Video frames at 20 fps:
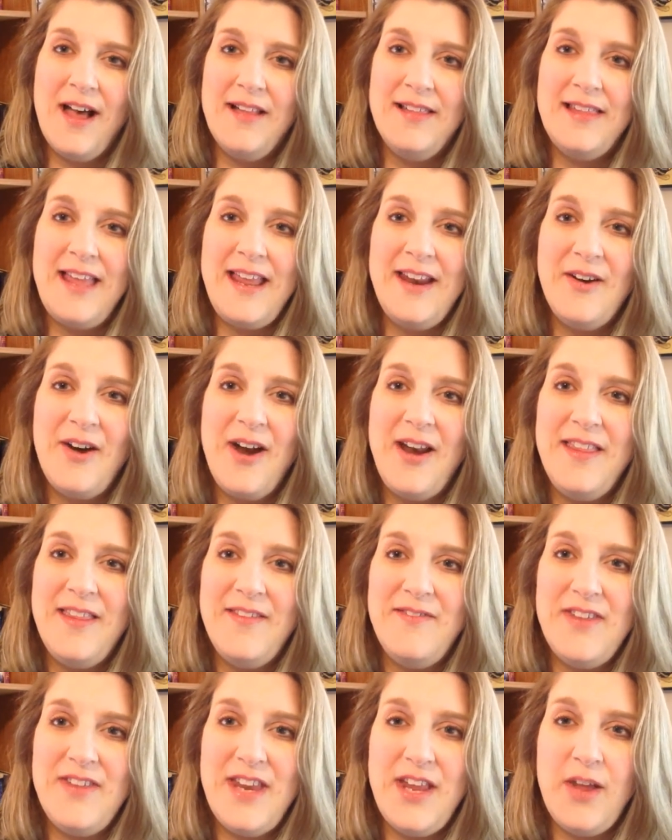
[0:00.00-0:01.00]
later on in
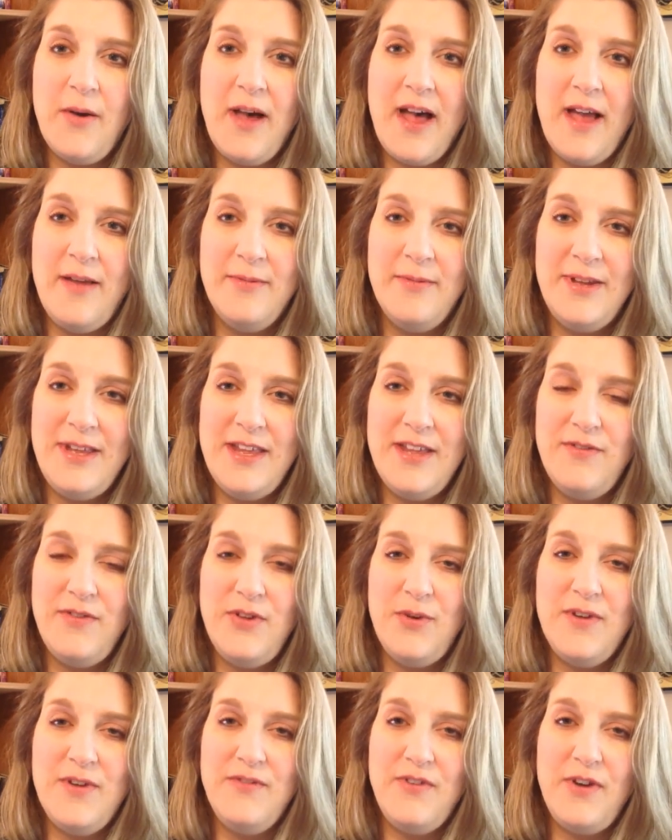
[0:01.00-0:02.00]
the video I will give
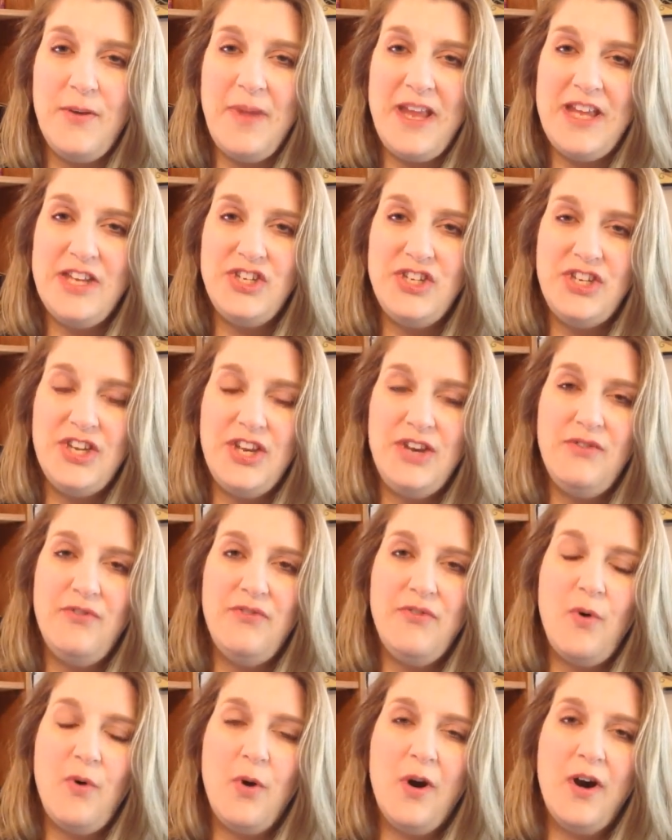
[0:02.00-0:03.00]
you information
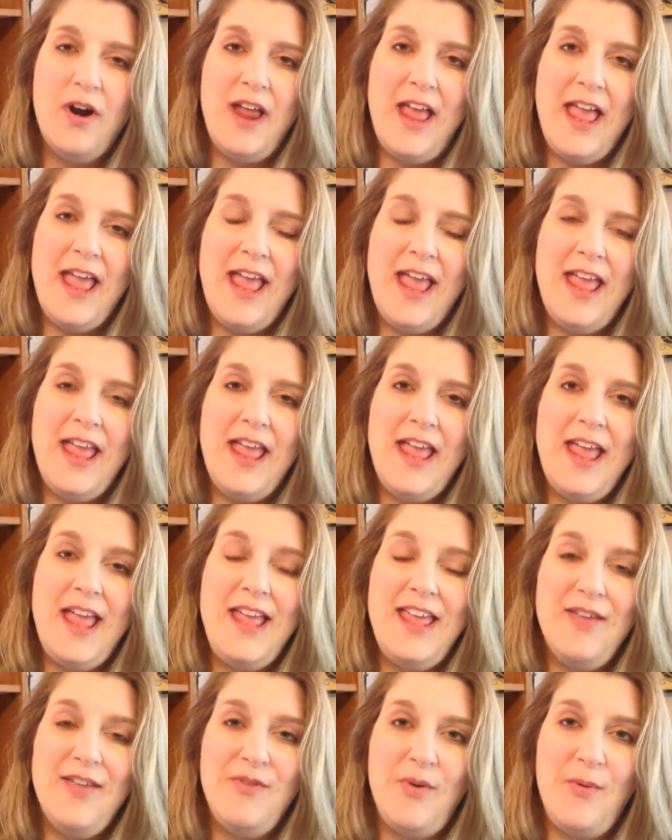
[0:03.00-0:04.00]
for a
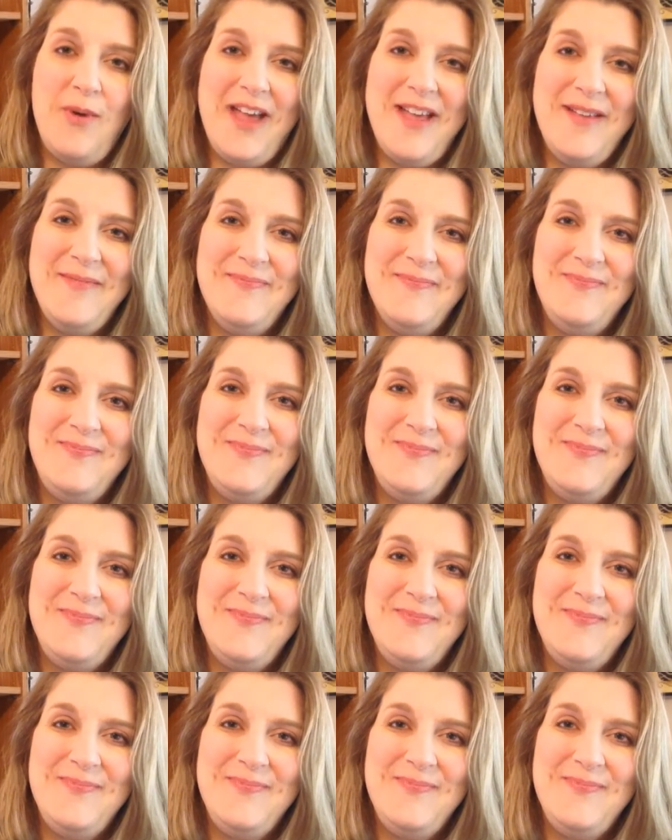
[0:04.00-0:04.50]
giveaway.